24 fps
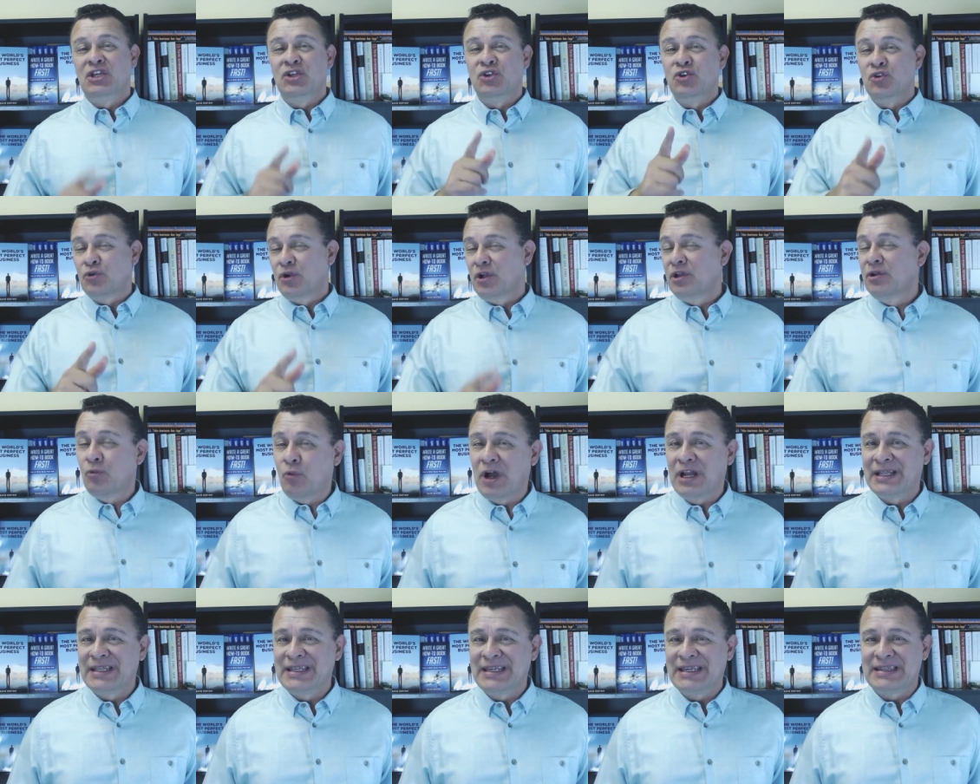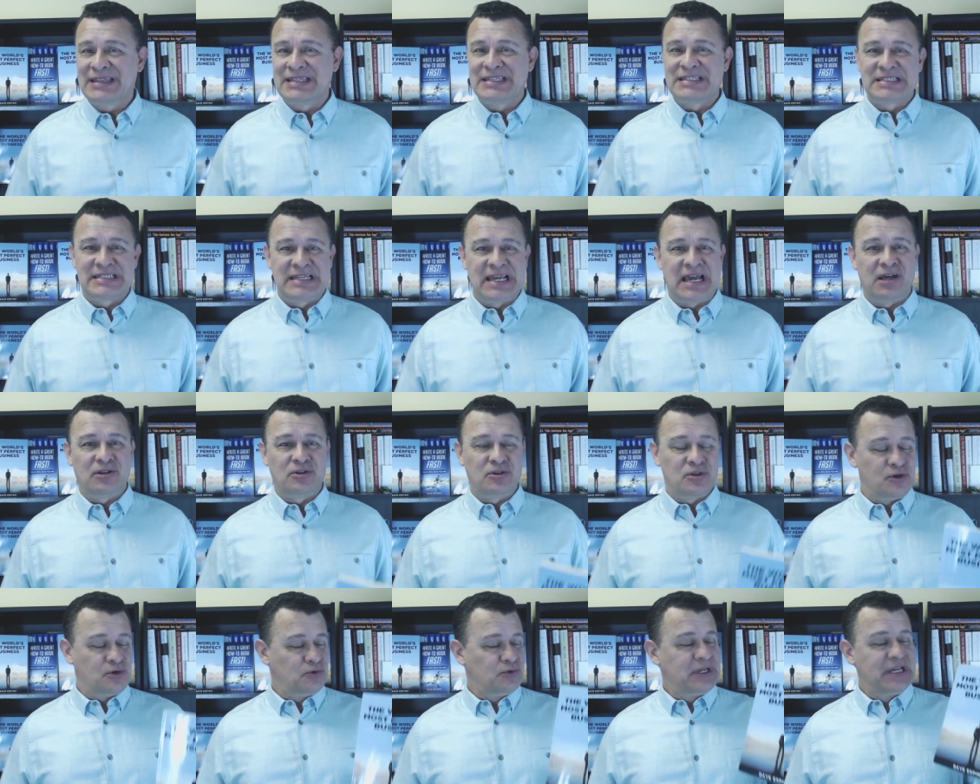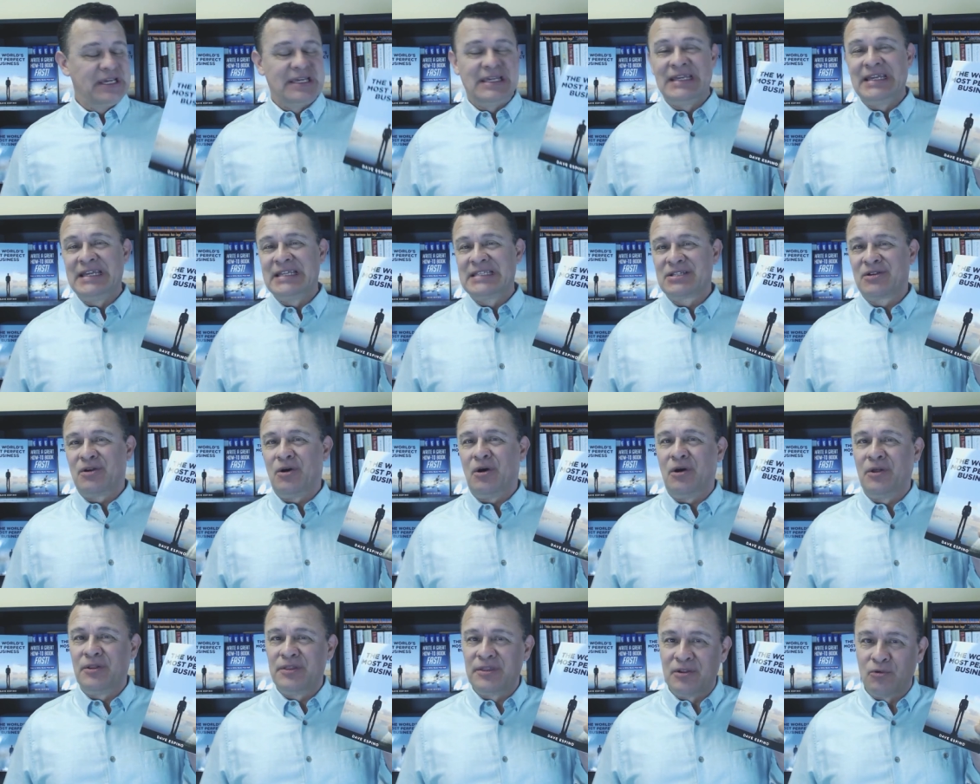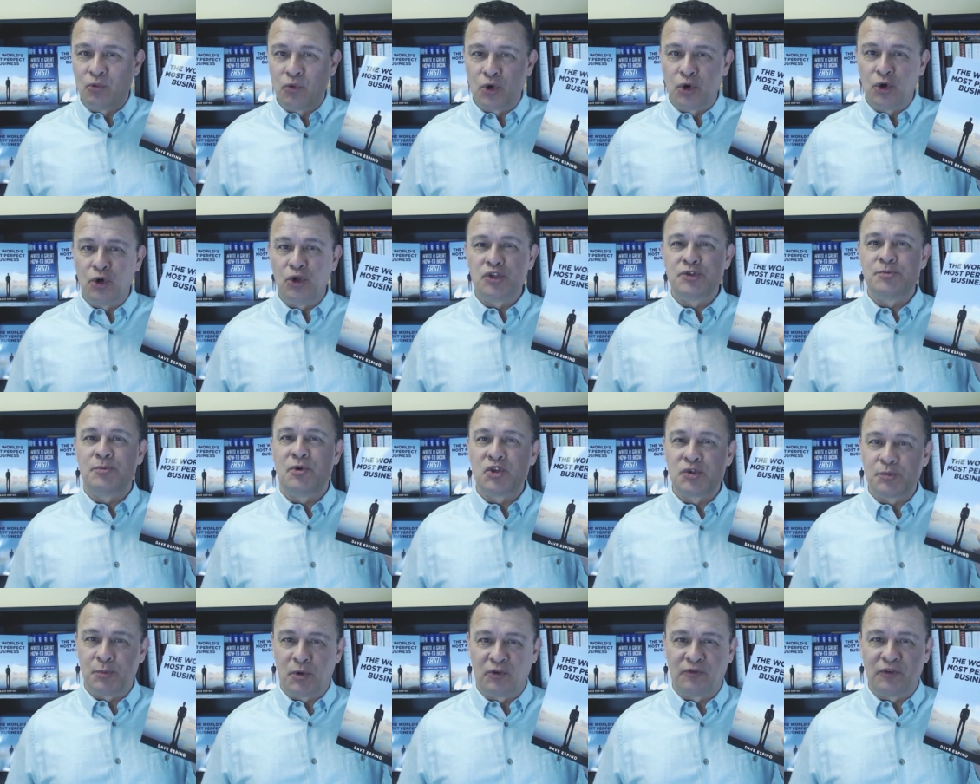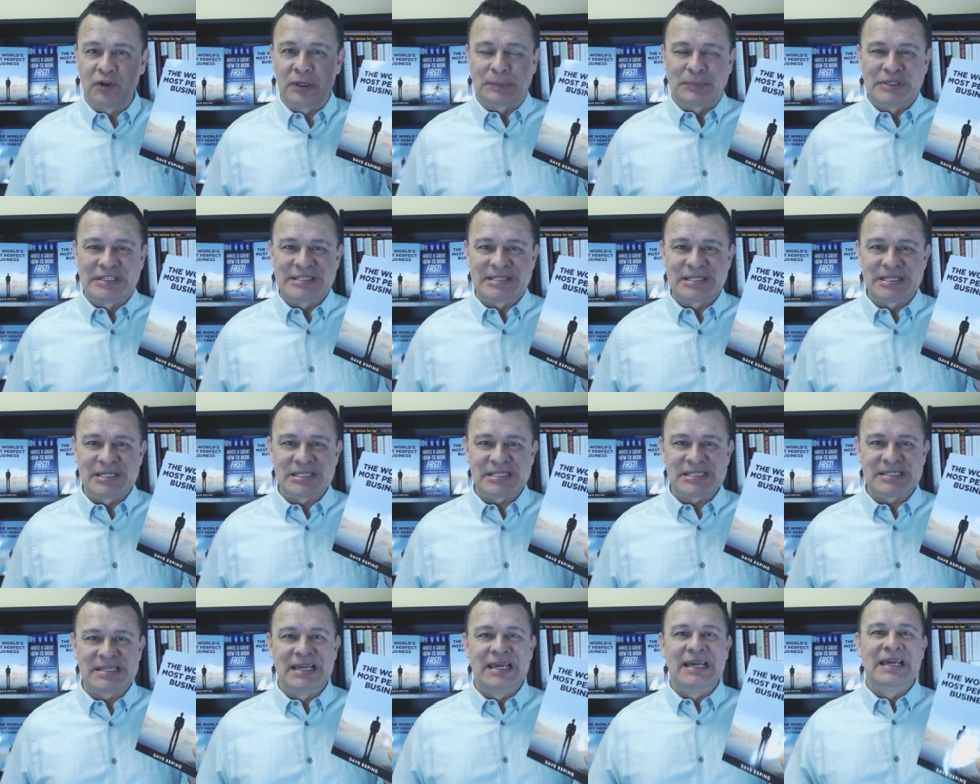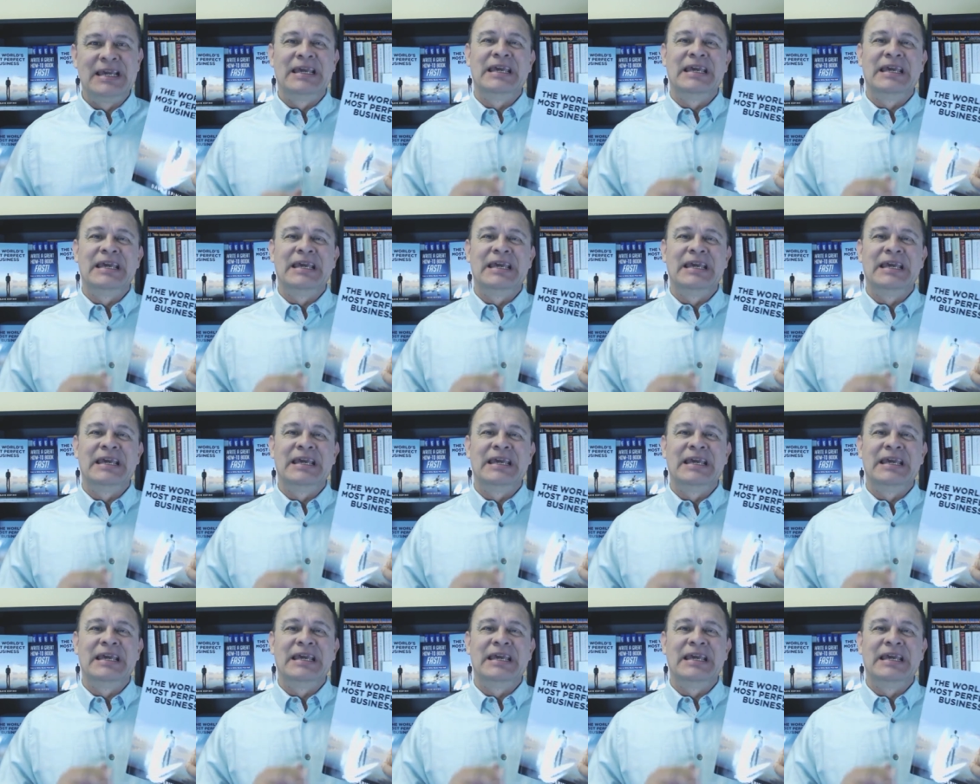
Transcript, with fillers: You're going to want to get this download. It's called The World's Most Perfect Business.